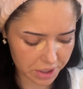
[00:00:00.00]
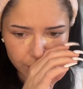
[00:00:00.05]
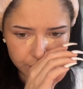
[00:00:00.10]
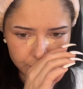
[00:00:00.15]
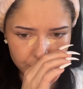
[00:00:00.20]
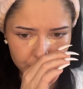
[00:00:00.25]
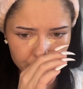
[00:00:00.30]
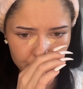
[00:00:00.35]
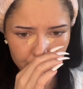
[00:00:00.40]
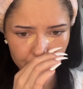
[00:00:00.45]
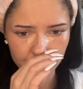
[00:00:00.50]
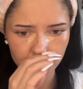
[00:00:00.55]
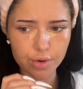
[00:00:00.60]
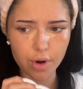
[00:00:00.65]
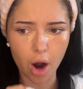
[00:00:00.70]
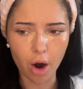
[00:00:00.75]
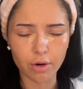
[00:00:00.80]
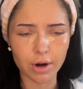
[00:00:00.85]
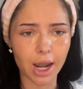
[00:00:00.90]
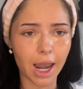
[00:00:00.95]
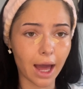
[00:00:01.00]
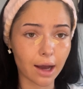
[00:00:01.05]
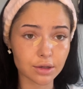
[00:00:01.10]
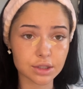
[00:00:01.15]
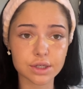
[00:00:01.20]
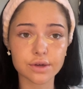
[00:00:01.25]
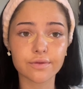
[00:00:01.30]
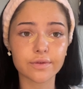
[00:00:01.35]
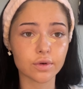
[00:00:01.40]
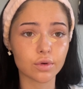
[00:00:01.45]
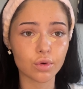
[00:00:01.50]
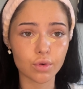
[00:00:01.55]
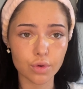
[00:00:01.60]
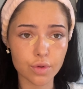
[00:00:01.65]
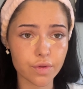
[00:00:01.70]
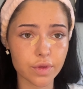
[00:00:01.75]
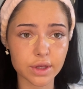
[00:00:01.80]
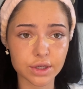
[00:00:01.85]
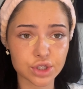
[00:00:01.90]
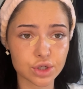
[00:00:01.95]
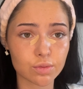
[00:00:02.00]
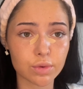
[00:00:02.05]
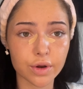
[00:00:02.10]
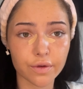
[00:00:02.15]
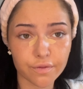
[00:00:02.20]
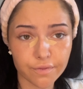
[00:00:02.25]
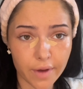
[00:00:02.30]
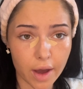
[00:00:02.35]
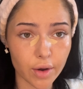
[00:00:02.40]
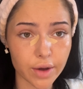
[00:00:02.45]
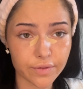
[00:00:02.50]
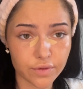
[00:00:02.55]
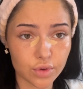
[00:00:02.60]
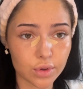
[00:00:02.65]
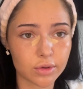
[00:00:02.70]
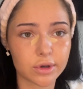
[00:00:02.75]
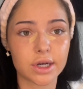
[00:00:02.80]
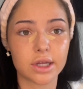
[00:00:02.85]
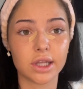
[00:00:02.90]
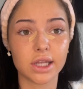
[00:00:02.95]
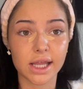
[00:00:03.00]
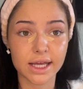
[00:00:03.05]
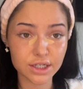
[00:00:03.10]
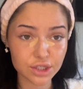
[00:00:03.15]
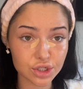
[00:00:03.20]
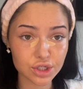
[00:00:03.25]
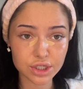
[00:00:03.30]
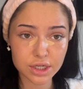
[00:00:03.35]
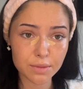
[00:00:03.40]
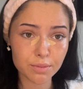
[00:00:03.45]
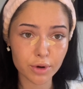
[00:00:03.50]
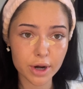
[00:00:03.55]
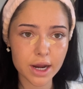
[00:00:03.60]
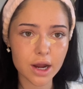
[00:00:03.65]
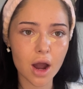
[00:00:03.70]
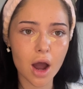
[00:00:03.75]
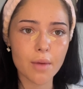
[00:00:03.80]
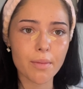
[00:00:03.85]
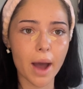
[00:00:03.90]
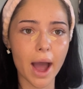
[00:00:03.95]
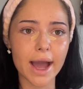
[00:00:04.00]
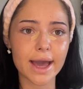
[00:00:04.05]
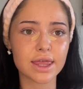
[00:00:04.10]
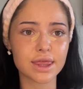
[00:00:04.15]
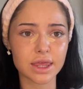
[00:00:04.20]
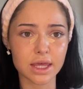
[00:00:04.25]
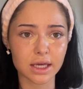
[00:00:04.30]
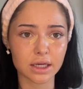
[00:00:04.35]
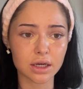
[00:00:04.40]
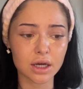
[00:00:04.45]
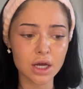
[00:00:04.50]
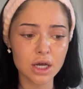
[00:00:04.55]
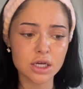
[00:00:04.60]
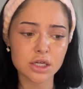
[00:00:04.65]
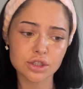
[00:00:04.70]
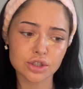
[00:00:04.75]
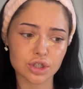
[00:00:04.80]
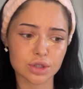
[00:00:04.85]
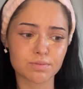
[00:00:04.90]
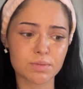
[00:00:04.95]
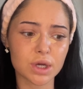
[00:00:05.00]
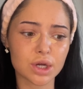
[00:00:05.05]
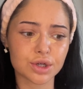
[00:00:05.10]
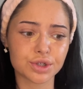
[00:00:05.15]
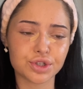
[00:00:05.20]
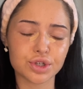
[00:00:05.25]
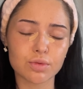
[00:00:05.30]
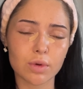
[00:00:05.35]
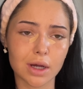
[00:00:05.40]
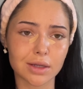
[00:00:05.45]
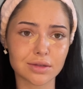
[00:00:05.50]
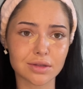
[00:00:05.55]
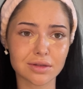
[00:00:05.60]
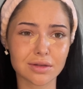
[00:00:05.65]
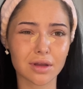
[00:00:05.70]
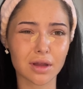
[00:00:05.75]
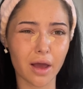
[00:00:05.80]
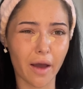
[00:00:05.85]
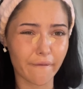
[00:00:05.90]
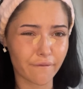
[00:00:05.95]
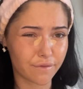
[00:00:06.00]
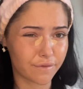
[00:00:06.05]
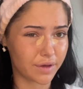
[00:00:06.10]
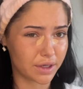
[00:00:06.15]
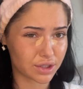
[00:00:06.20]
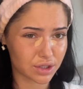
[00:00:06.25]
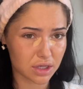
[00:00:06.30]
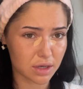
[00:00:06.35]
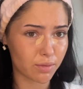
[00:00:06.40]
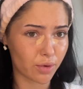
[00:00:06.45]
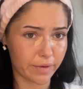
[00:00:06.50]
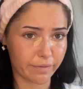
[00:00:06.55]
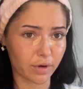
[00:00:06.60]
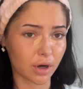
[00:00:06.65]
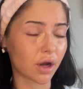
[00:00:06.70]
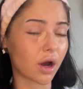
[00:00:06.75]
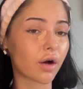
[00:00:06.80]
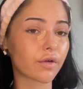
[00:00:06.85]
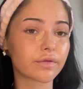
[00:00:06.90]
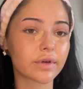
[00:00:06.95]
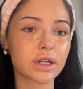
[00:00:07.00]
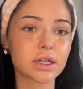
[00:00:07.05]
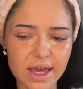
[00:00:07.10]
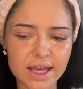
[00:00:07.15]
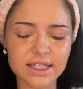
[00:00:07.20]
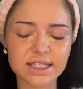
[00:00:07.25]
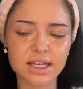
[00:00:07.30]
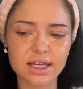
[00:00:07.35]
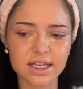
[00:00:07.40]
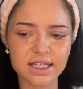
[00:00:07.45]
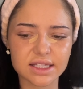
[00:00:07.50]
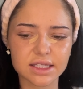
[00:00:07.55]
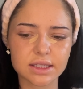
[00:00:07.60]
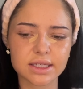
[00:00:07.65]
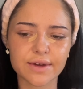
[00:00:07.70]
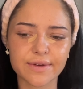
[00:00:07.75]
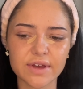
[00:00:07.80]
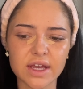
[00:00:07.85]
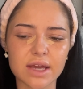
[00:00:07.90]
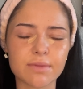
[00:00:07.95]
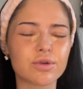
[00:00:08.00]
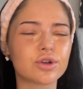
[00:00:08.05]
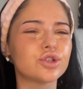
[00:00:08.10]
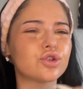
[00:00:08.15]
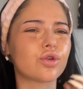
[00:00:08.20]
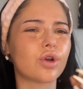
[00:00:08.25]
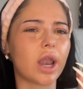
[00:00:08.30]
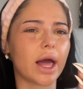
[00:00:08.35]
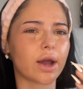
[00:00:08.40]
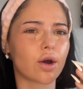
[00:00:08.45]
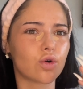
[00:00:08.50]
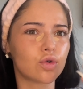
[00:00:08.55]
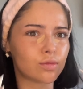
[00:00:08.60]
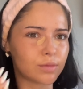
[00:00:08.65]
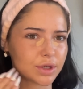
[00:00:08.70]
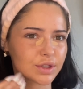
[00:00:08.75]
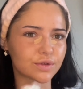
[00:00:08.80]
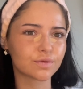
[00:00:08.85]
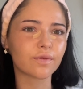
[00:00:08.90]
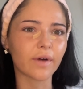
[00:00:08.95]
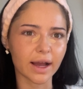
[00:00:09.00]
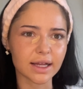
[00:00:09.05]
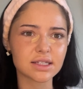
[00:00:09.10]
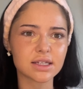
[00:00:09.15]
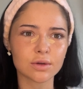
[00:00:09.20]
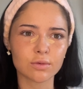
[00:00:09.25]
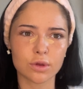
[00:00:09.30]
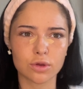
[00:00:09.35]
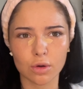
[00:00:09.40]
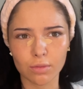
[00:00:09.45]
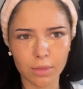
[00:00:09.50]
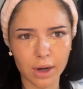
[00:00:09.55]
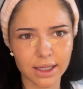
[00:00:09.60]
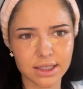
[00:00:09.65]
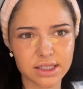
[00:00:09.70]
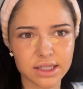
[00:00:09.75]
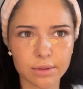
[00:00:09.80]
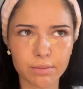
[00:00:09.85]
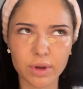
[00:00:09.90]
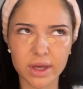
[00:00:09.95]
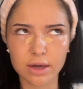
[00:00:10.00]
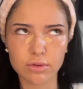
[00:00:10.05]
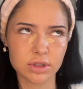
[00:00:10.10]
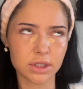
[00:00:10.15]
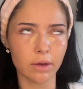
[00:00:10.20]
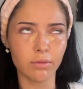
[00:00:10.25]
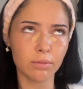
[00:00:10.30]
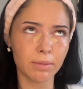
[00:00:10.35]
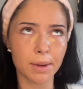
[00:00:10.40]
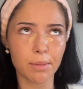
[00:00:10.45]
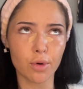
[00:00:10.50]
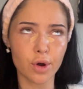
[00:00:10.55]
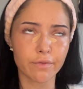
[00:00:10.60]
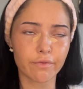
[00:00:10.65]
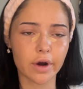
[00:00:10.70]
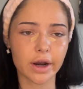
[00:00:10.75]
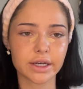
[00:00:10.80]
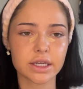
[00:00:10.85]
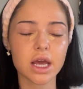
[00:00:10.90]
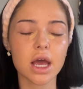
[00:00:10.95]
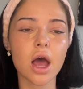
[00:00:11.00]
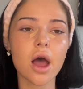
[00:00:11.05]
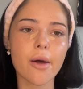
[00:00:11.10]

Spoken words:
You are allowed to feel all the things you would have felt if you were in a relationship breakup. I think just because you weren't officially boyfriend girlfriend, it's difficult because you're like almost fighting with your mind saying, but he was never my boyfriend.